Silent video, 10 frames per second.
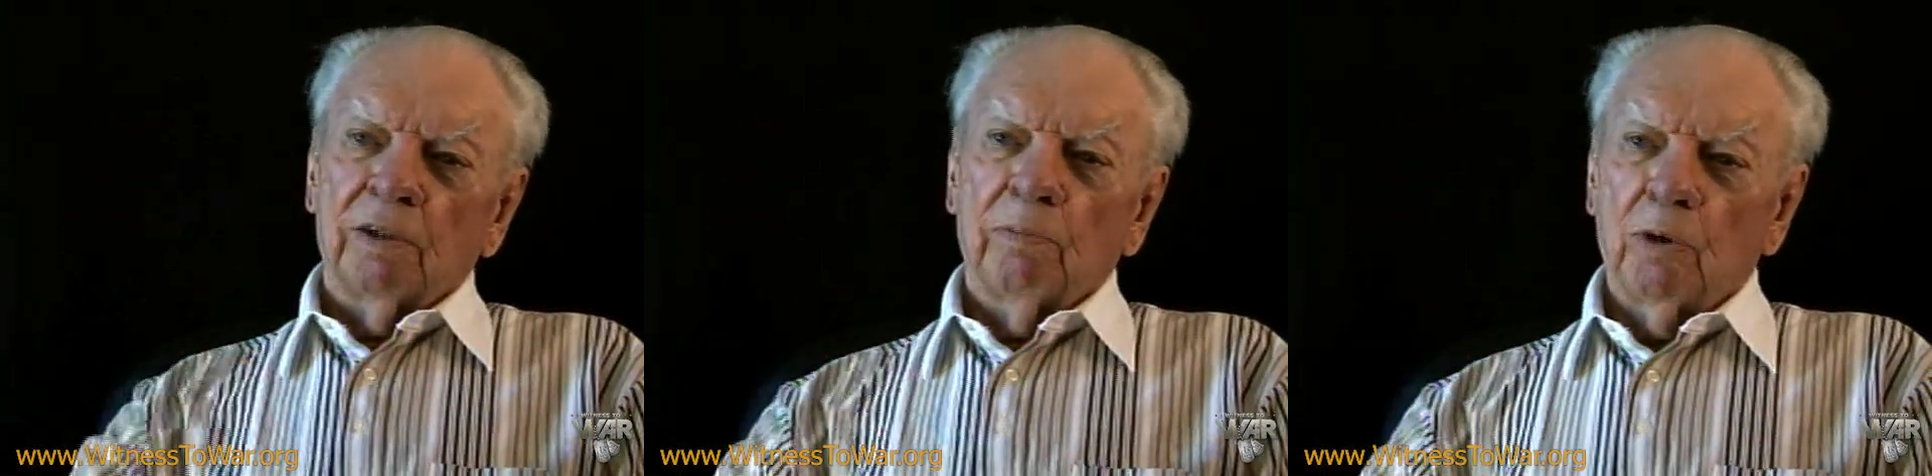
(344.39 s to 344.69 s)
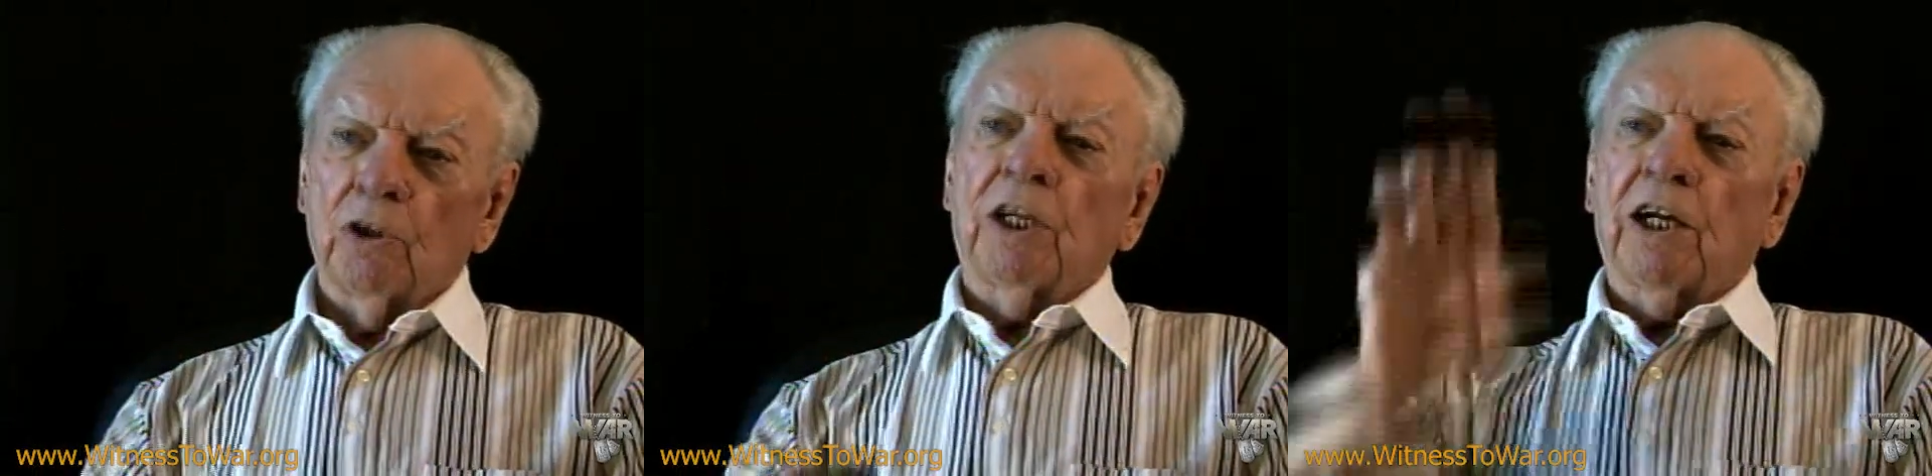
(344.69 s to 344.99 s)
the
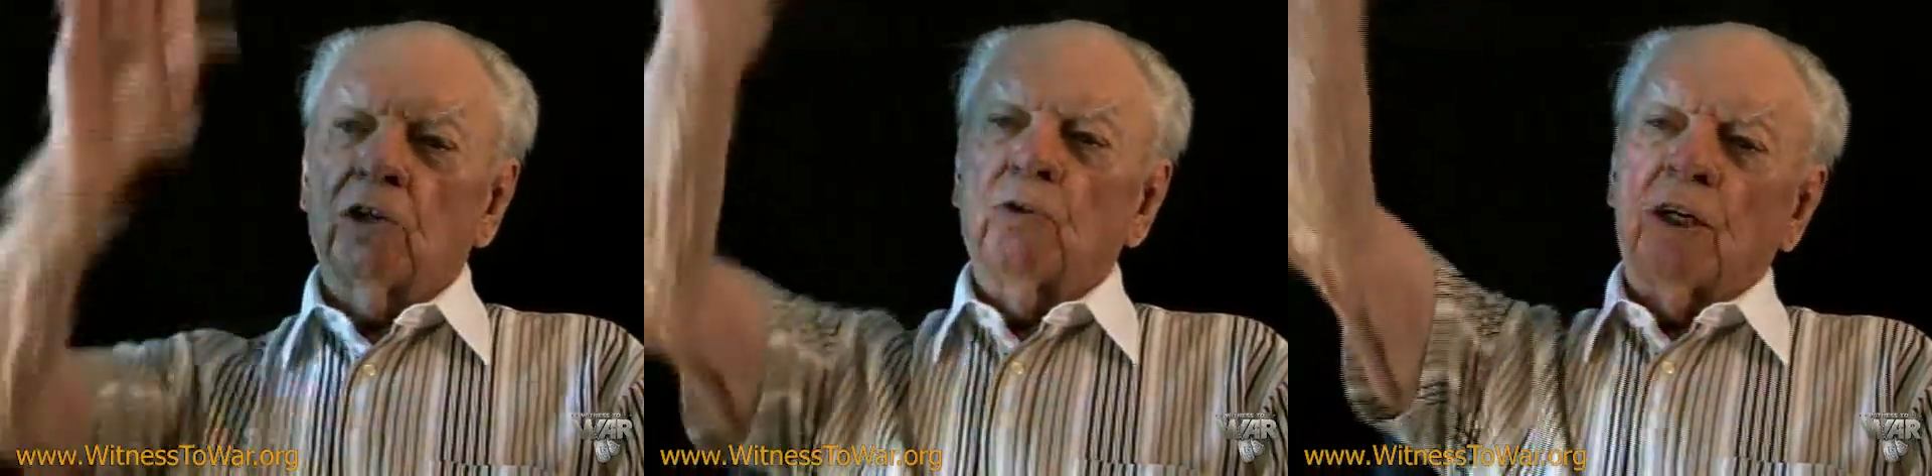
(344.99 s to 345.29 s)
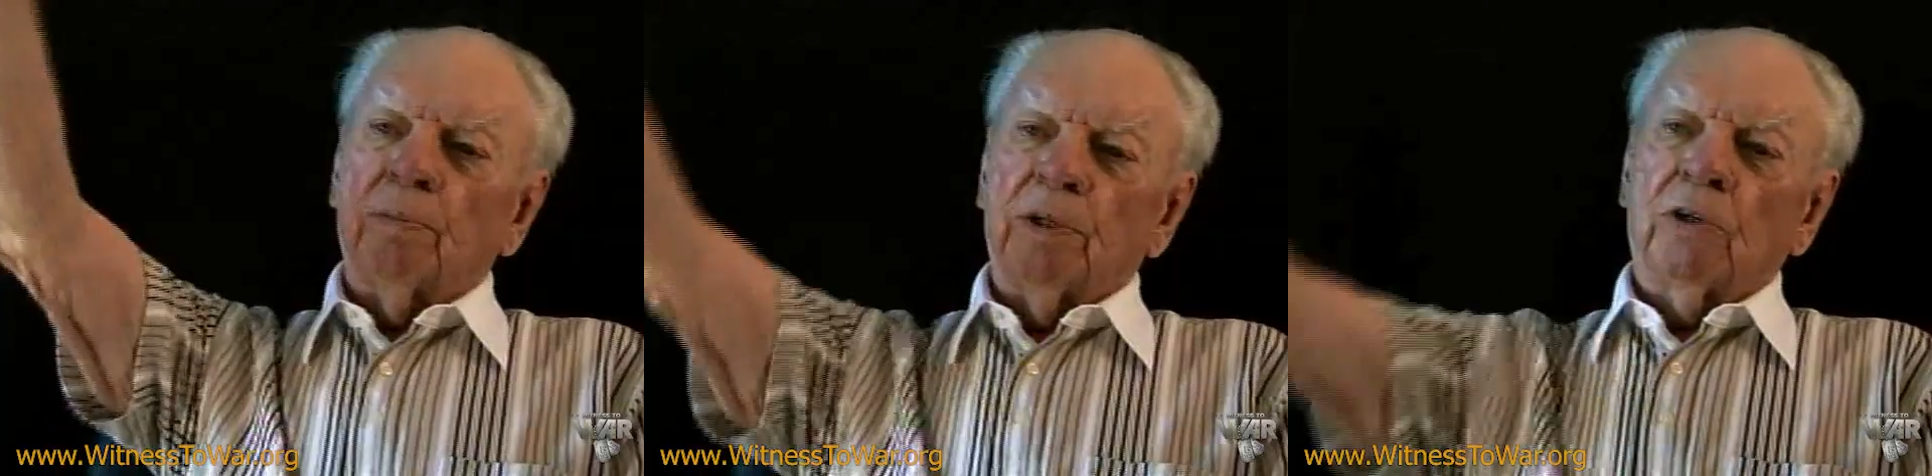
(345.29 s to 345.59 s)
motorcycle
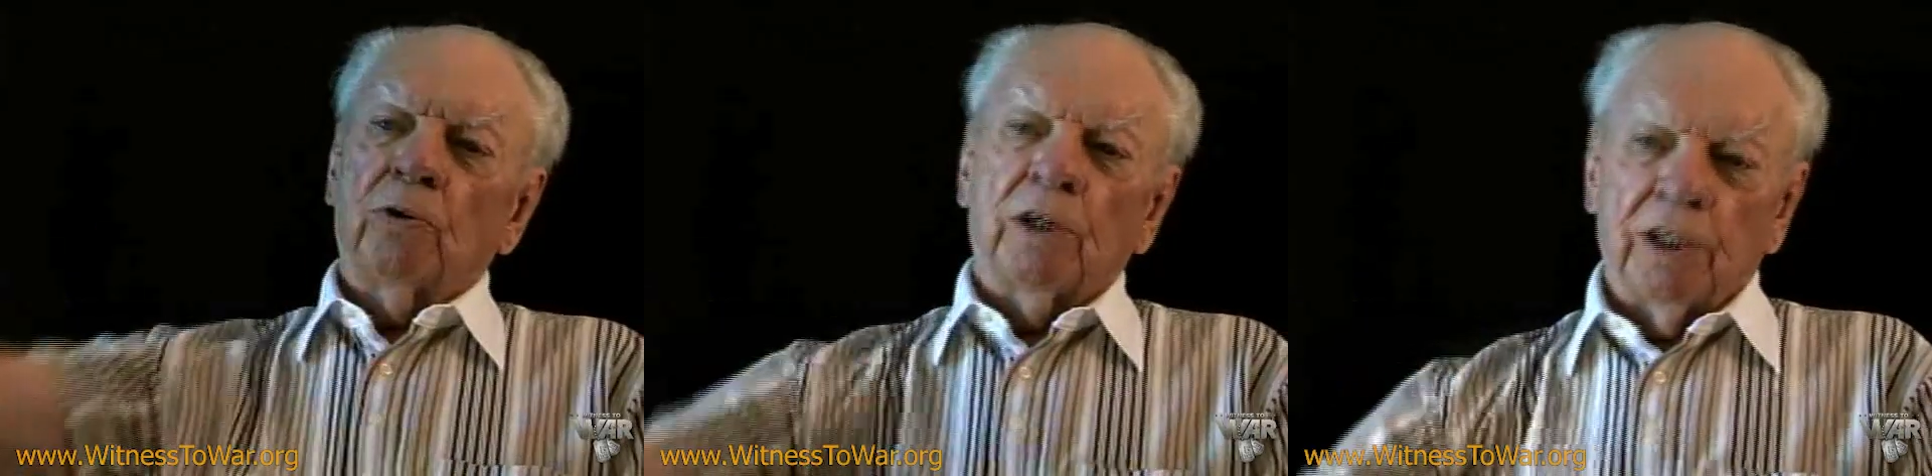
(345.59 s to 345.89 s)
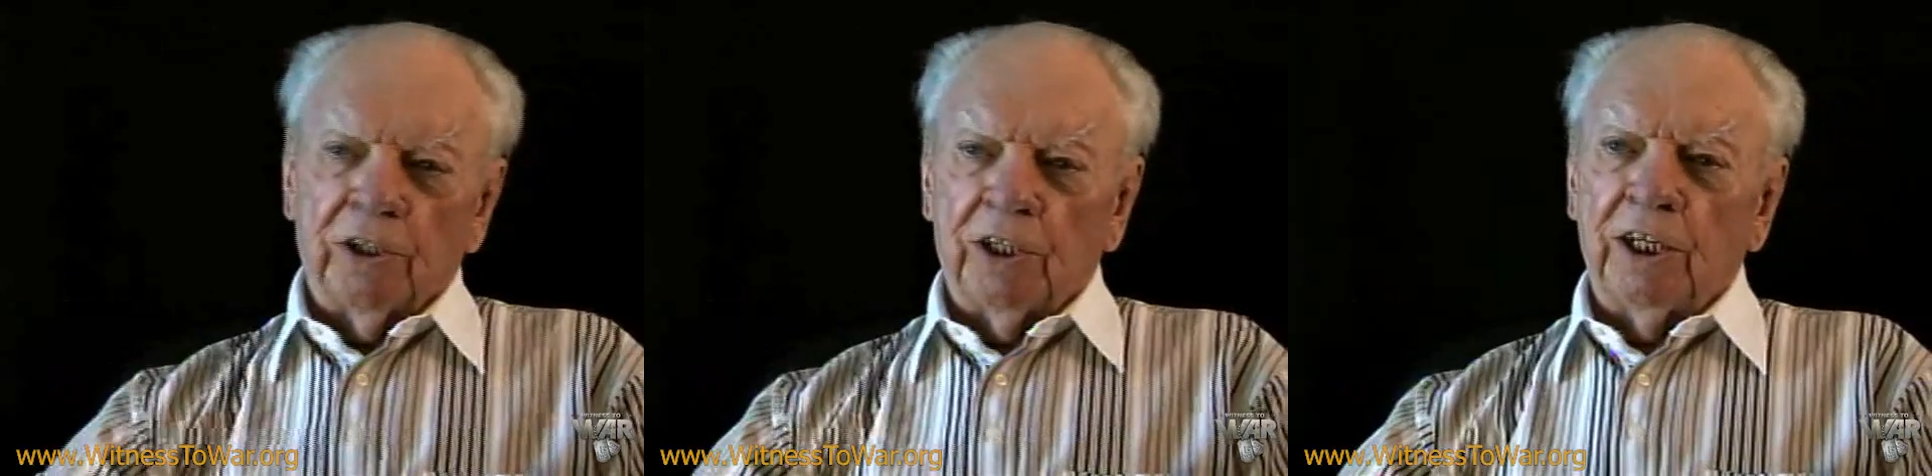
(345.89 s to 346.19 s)
going up and going into the